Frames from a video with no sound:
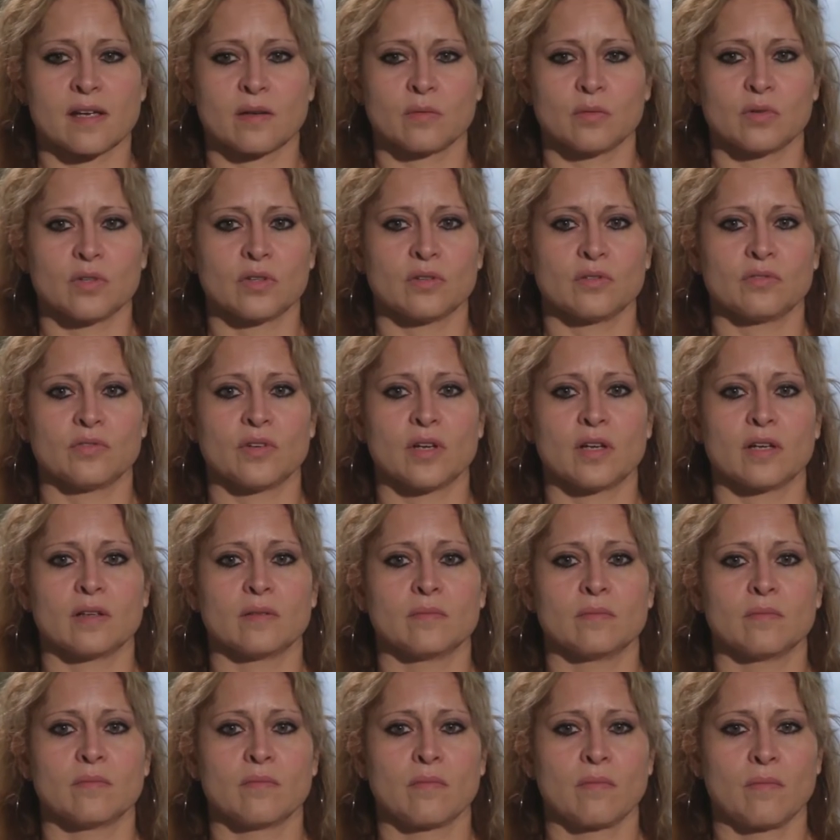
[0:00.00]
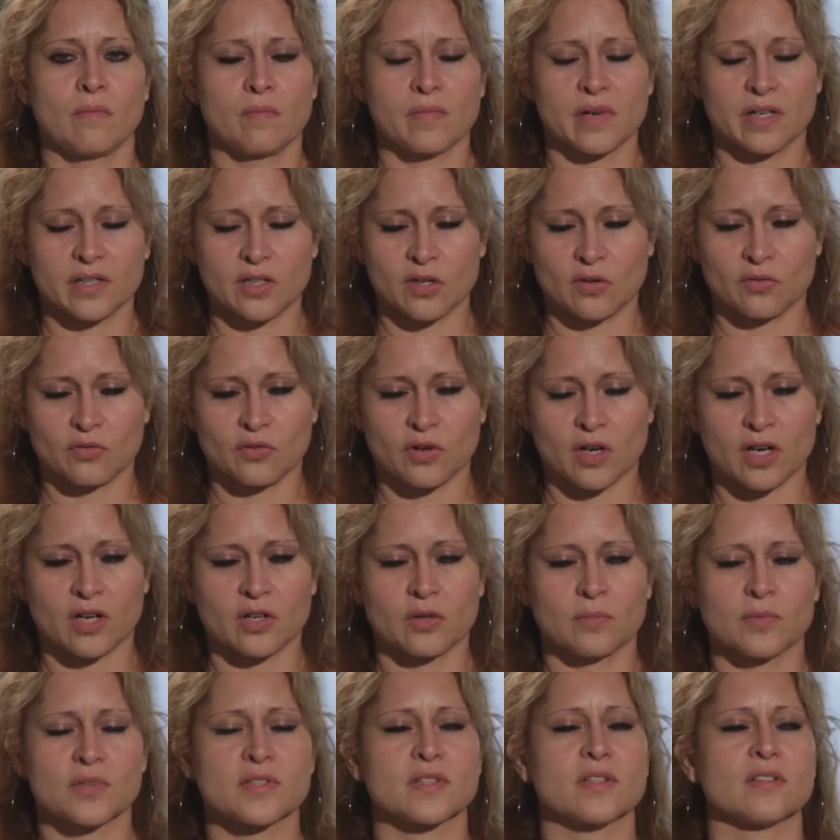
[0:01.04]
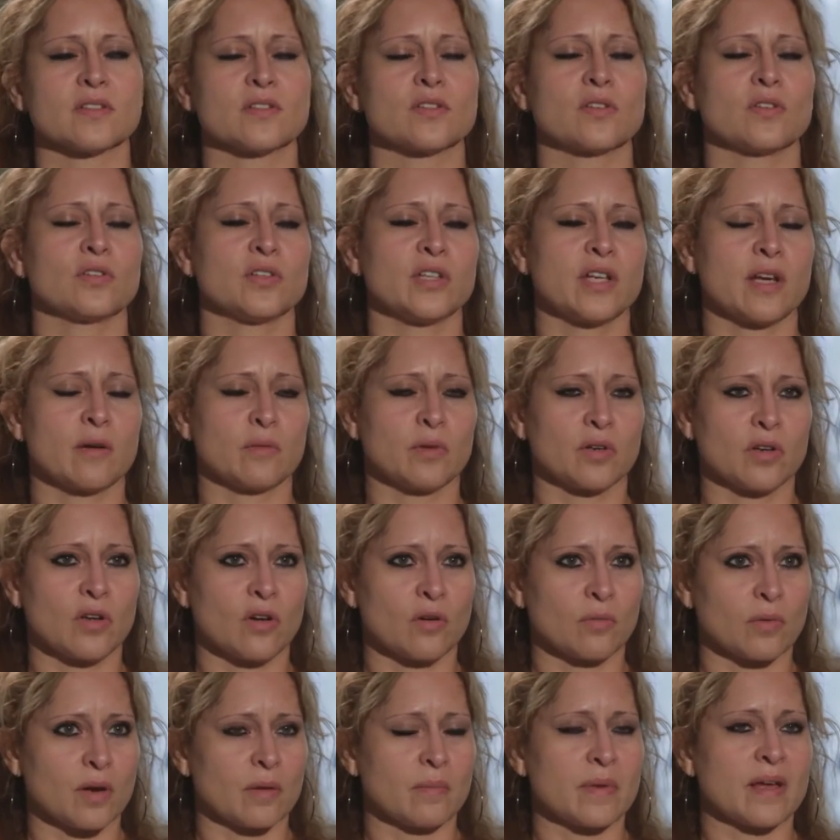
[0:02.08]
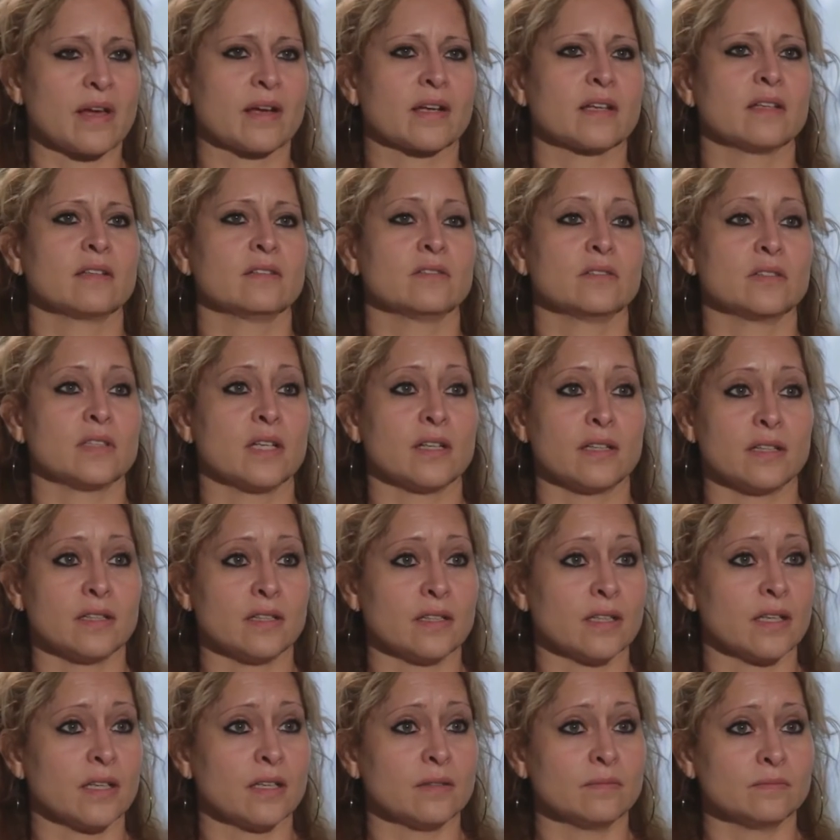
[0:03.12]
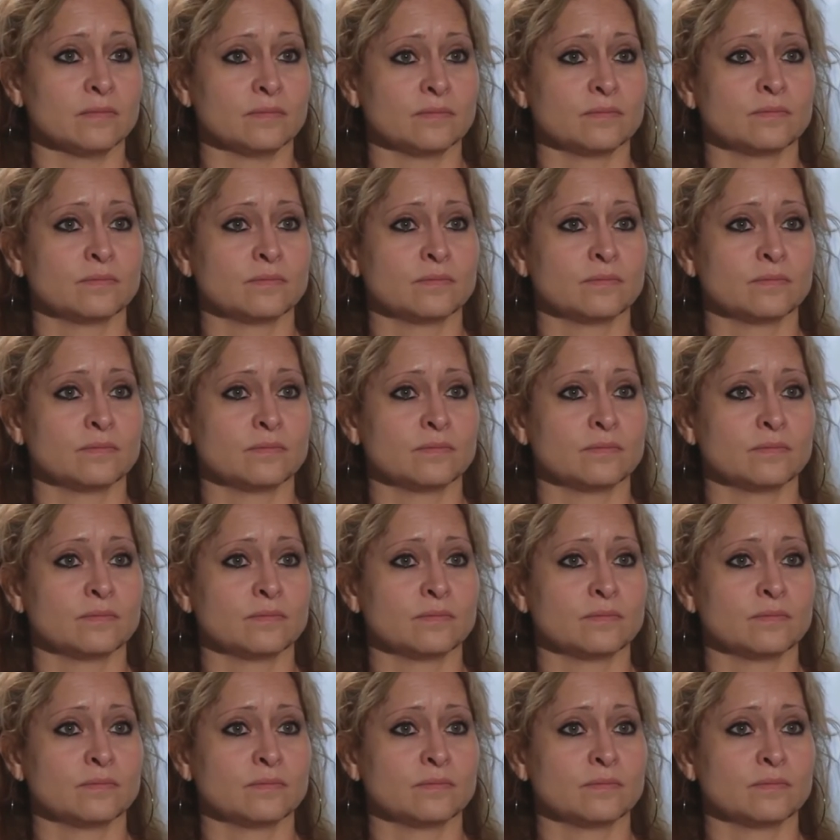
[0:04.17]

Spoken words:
I would have, I know for 100% certainty I would have gone right back out and done it again.